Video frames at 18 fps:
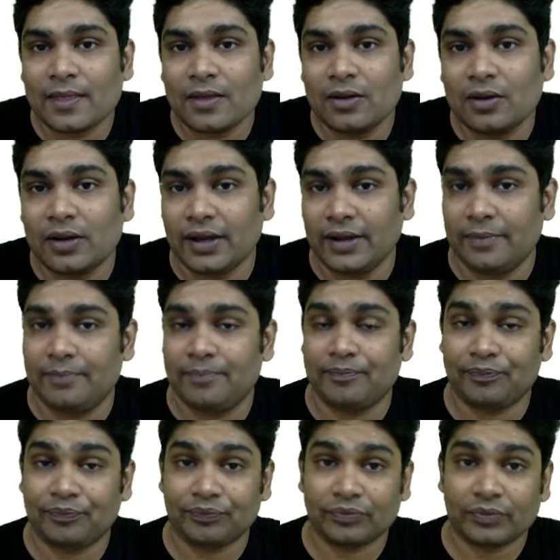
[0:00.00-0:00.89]
Okay.
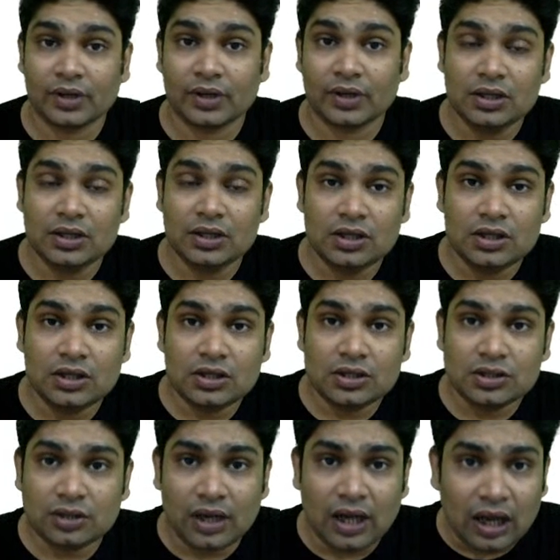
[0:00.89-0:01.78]

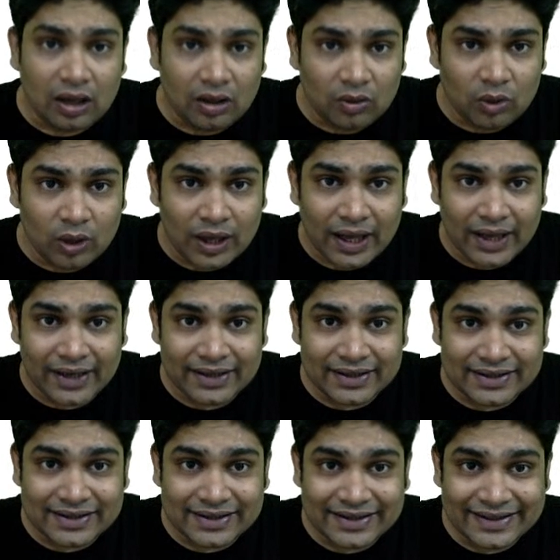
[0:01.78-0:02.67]
So now what I can
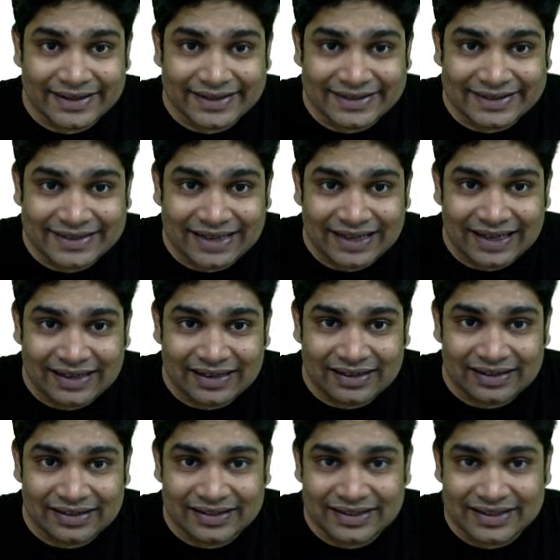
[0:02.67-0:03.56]
say is that
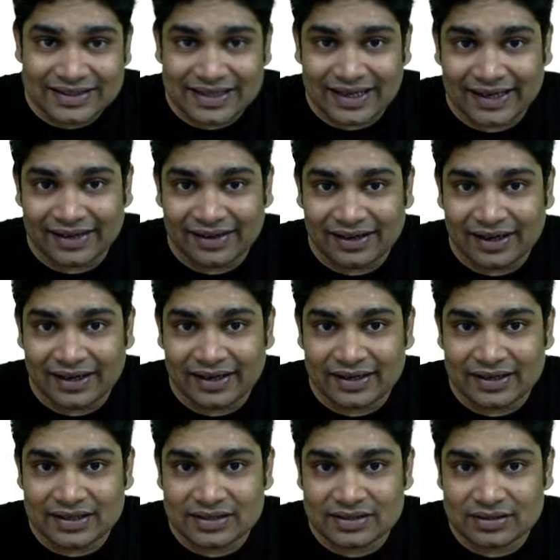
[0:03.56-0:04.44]
this I can write
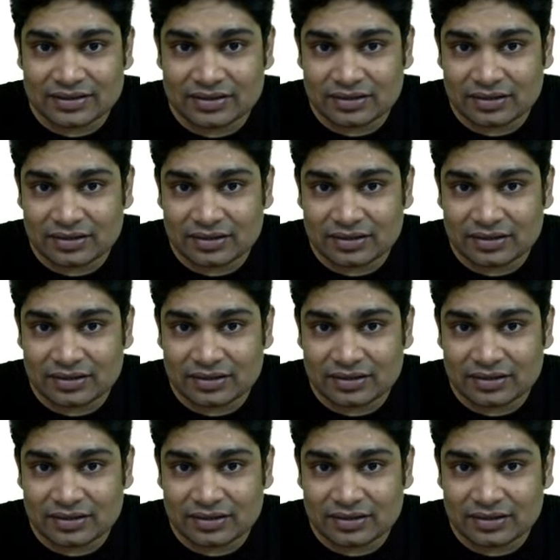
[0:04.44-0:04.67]
as